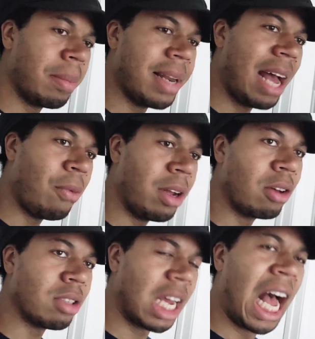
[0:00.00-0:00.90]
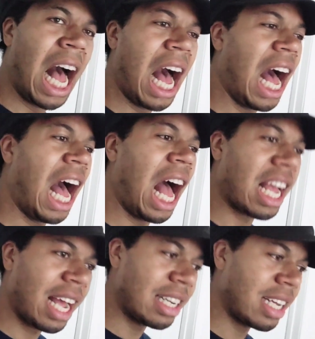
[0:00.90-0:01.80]
But that one was like,
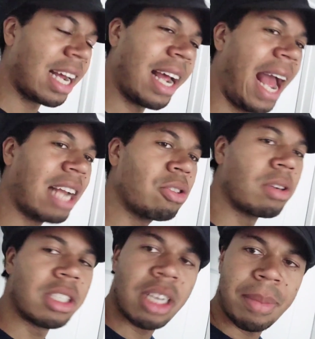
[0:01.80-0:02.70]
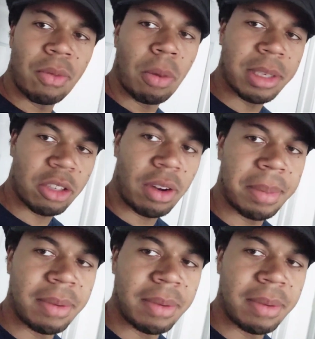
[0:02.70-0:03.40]
kind of thing, like an actual legitimate woman screaming,